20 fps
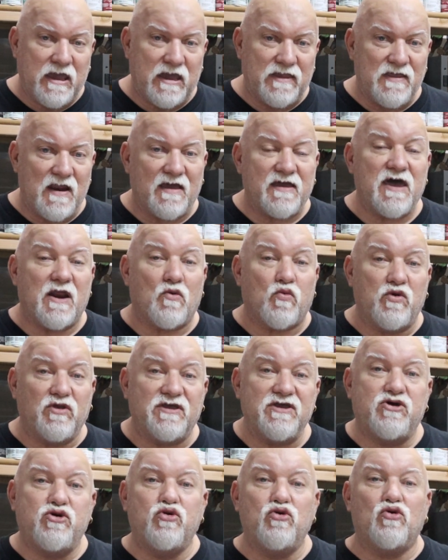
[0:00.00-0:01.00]
And then I got a
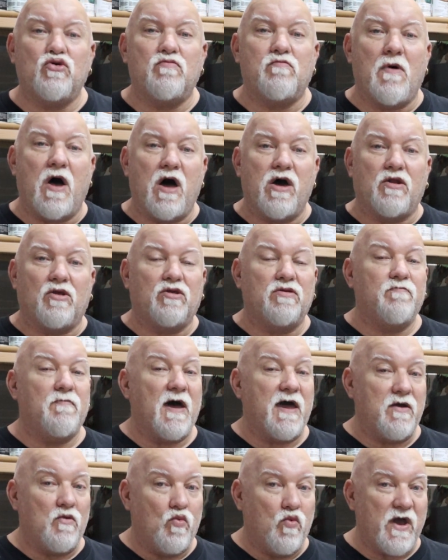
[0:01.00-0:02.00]
really cool model
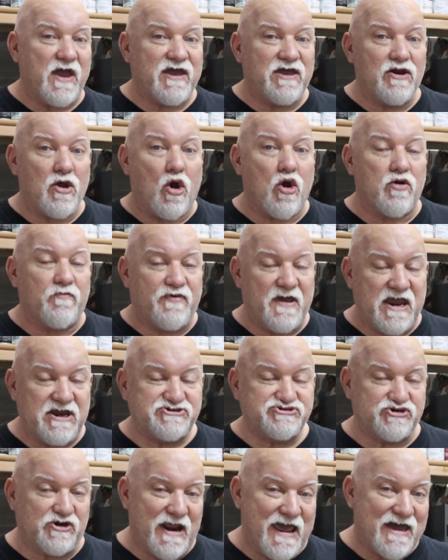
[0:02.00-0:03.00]
by Wicked Art
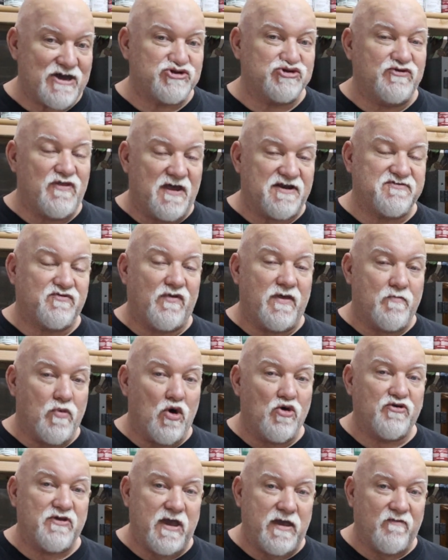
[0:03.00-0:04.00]
Patreon. Actually, that's where they
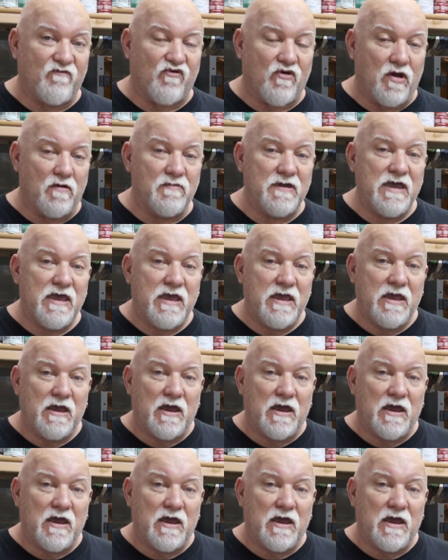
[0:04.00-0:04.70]
both came from.